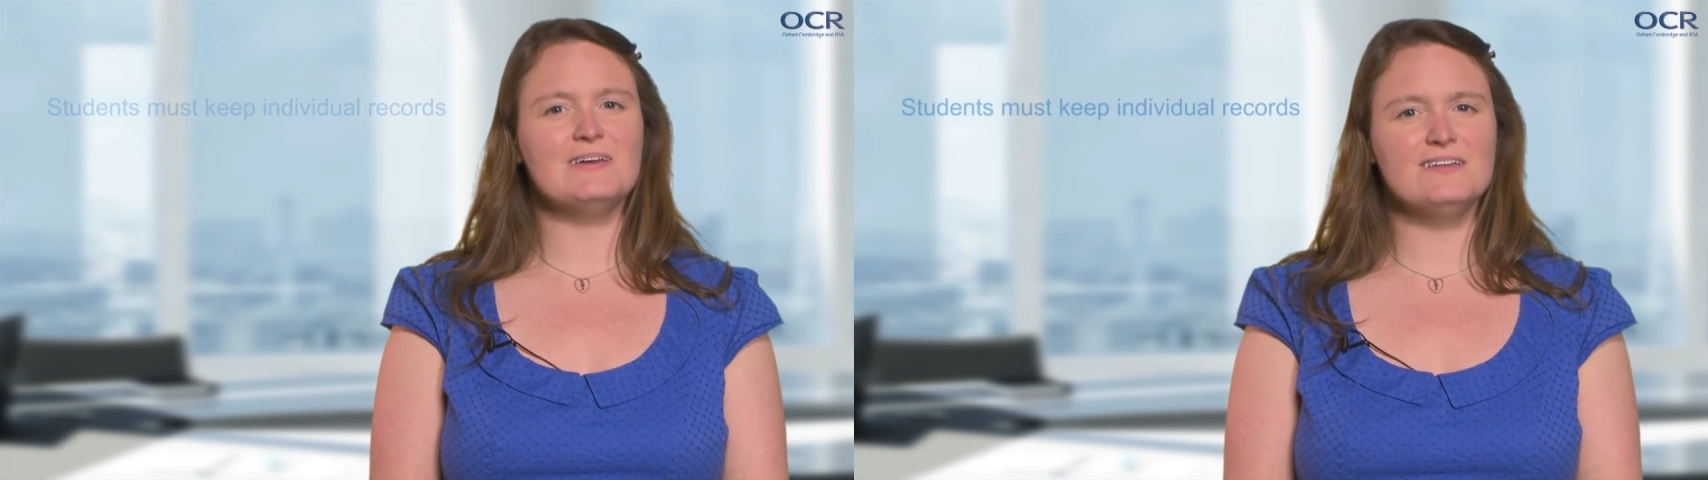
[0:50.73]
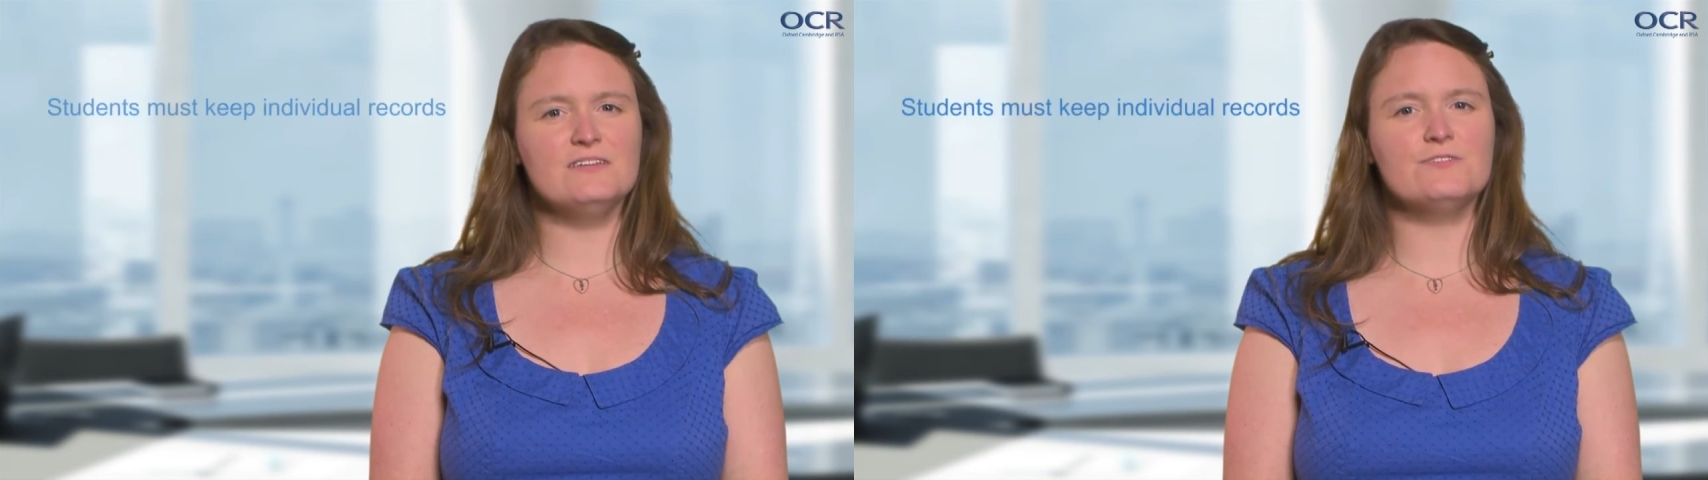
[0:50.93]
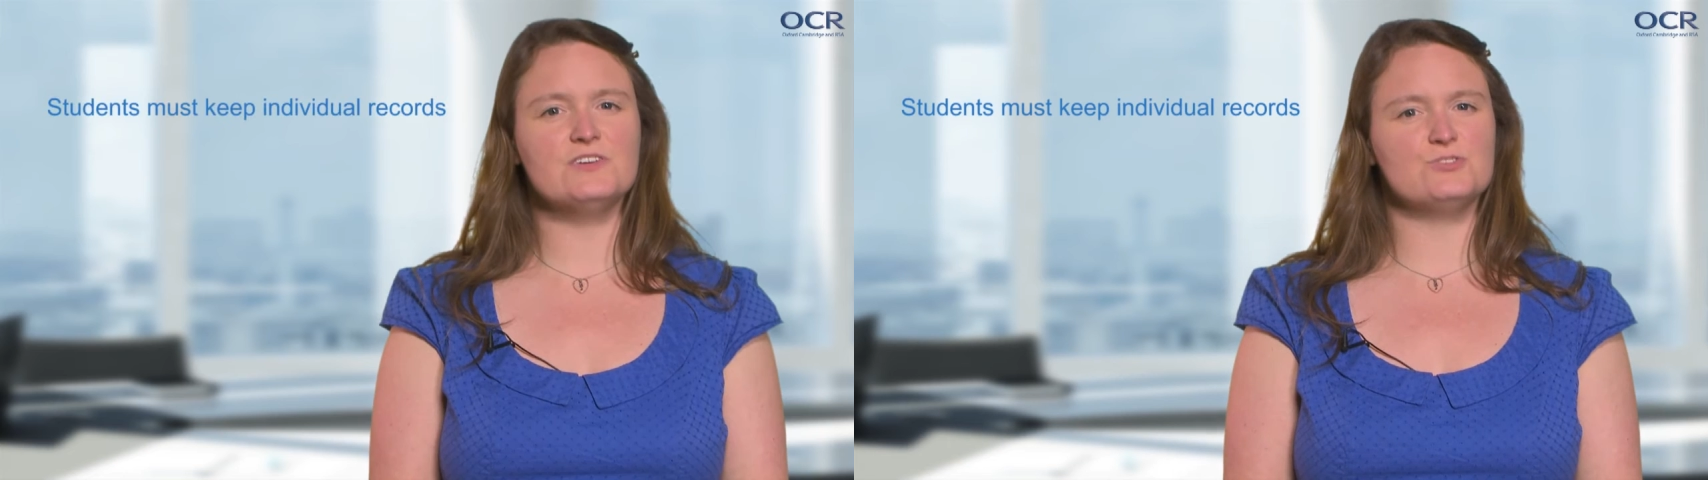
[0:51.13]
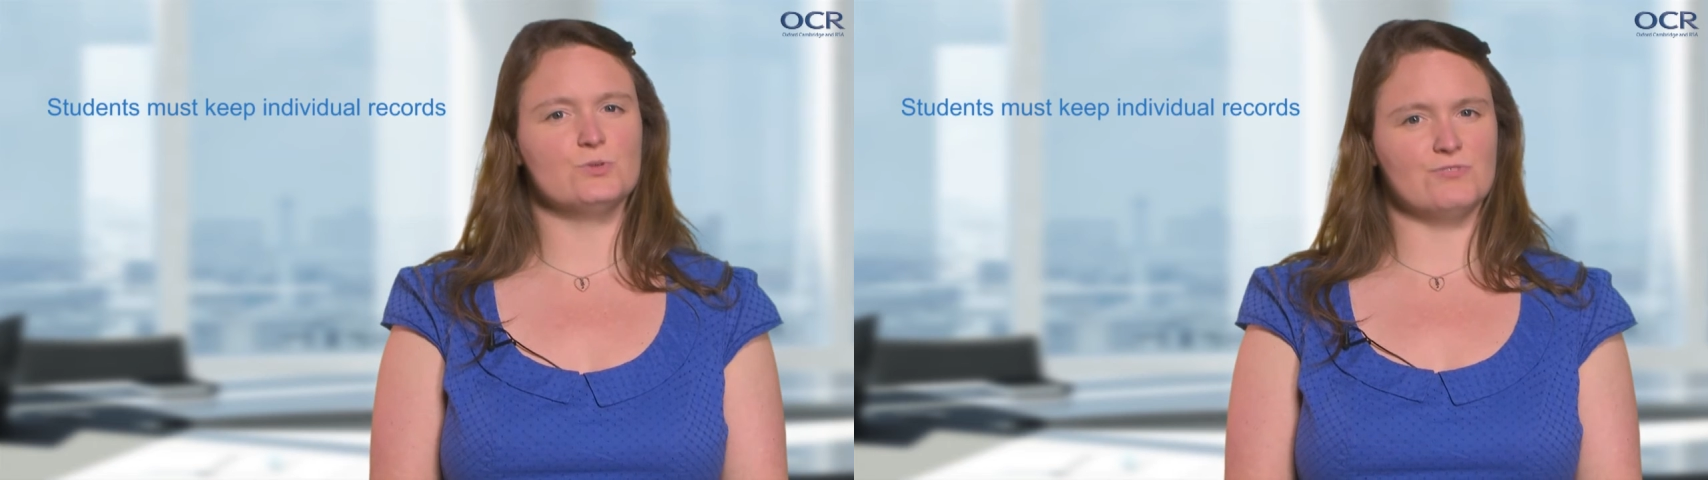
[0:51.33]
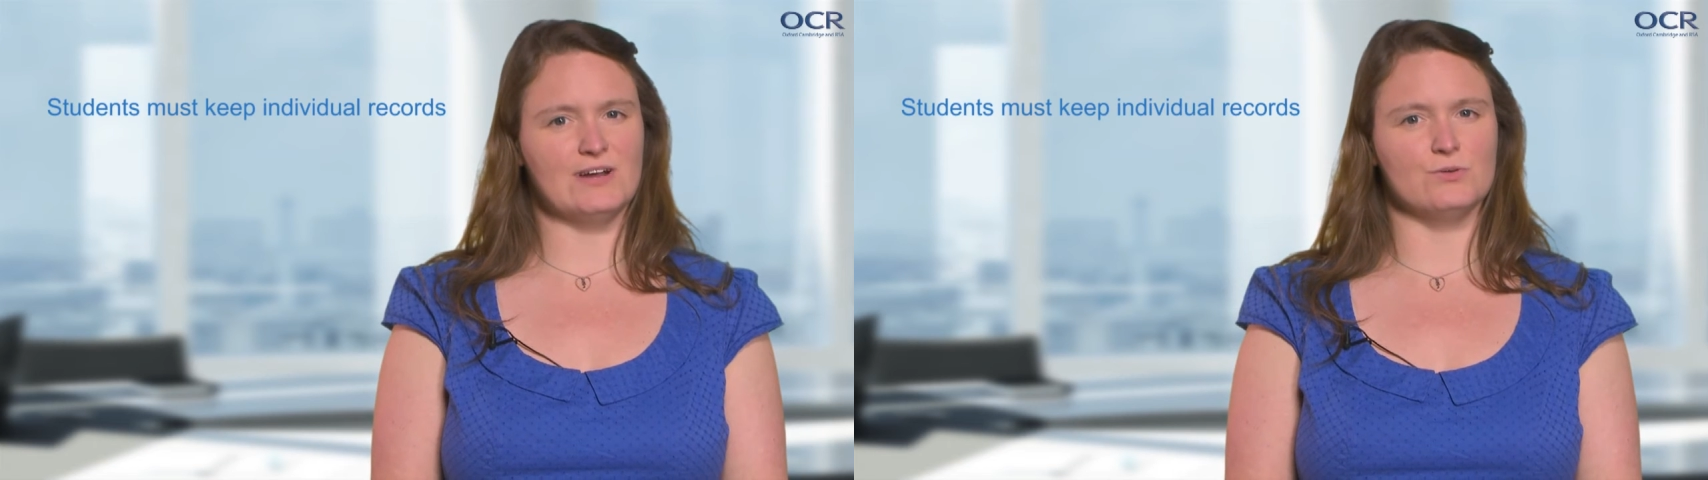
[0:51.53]
individual
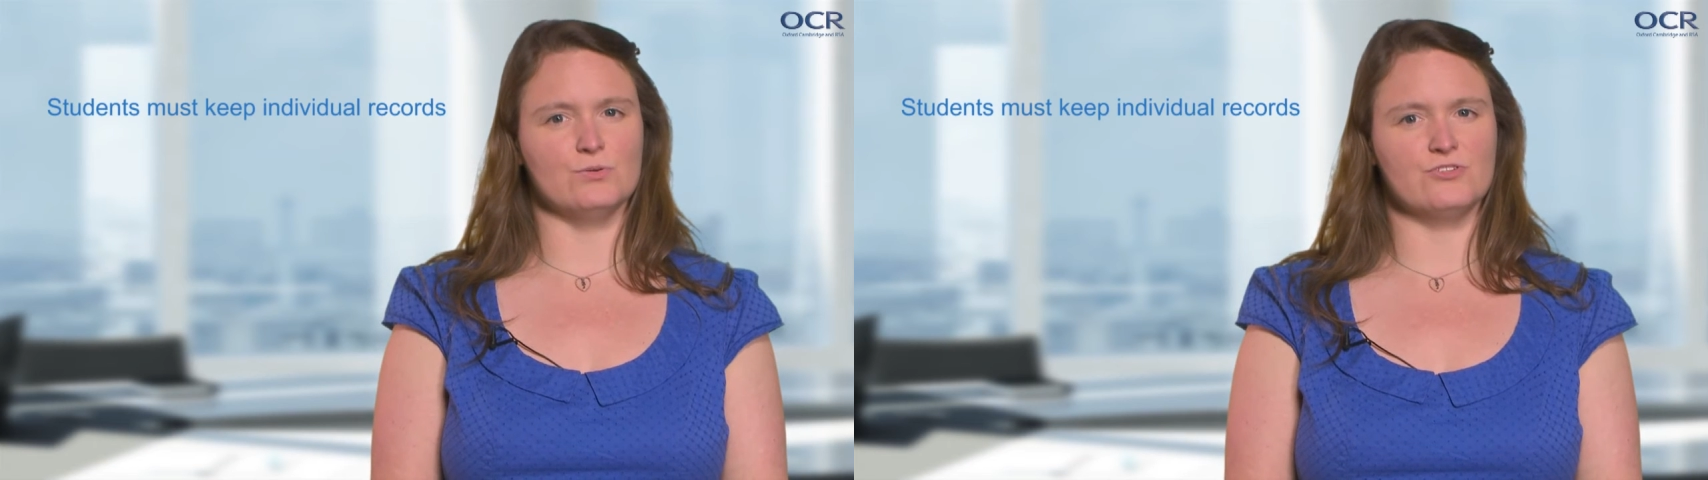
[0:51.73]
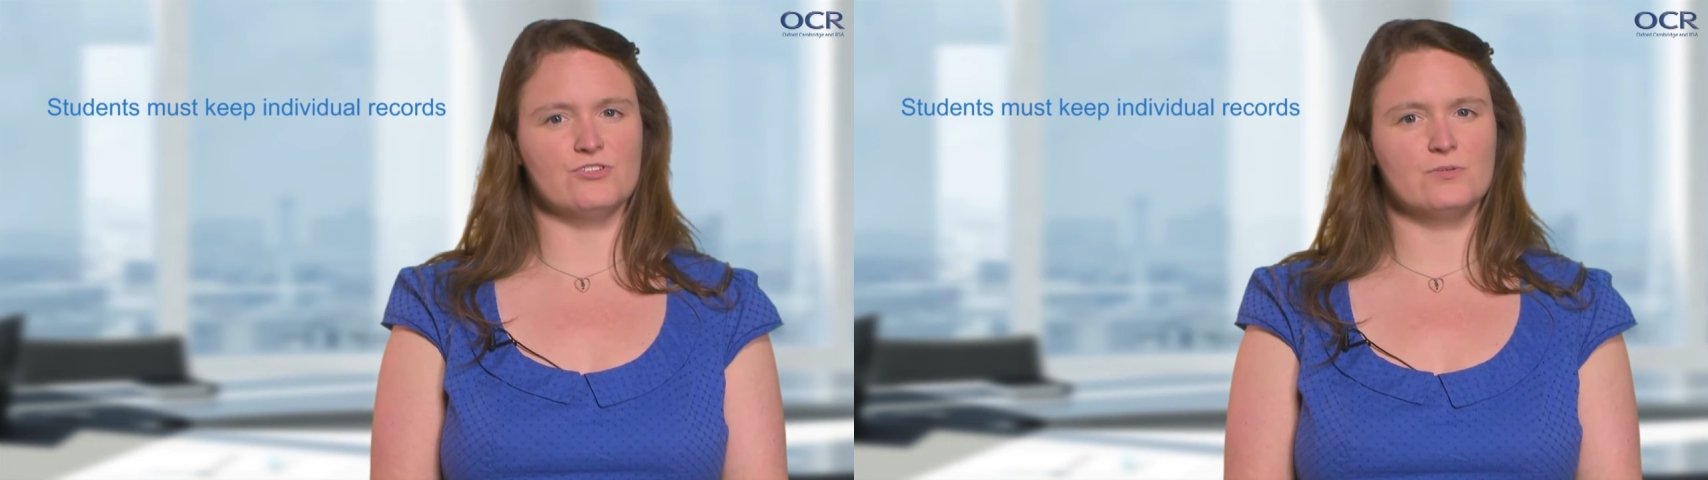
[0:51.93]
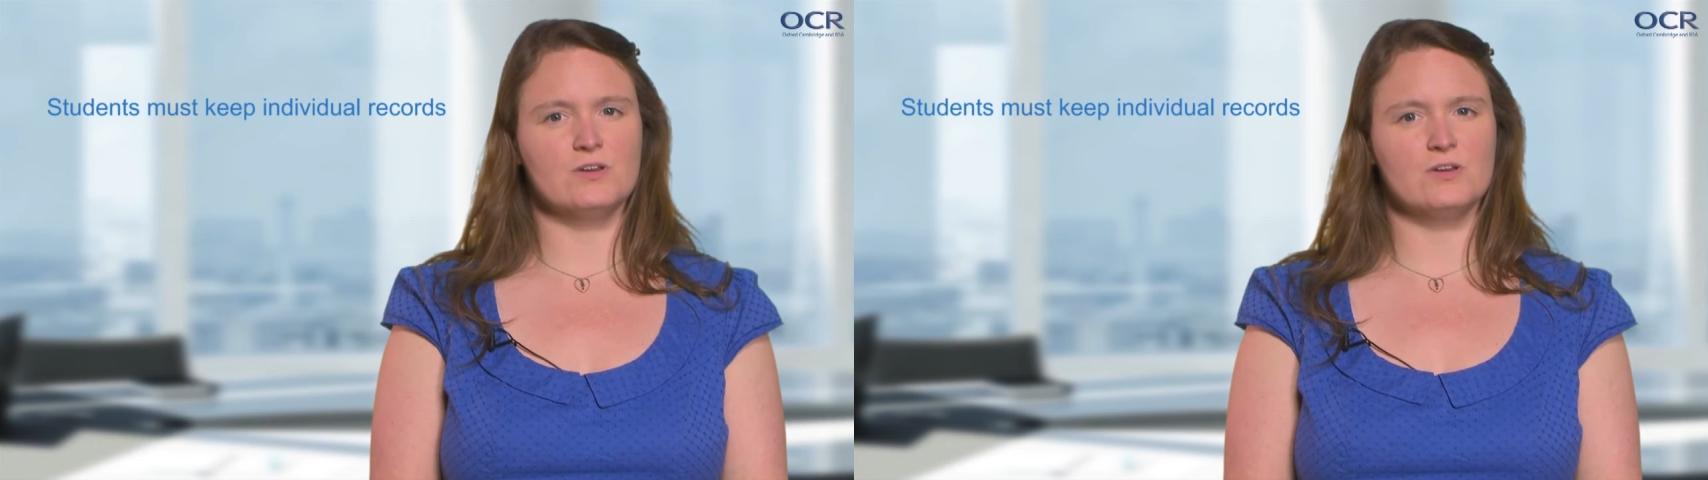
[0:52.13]
records,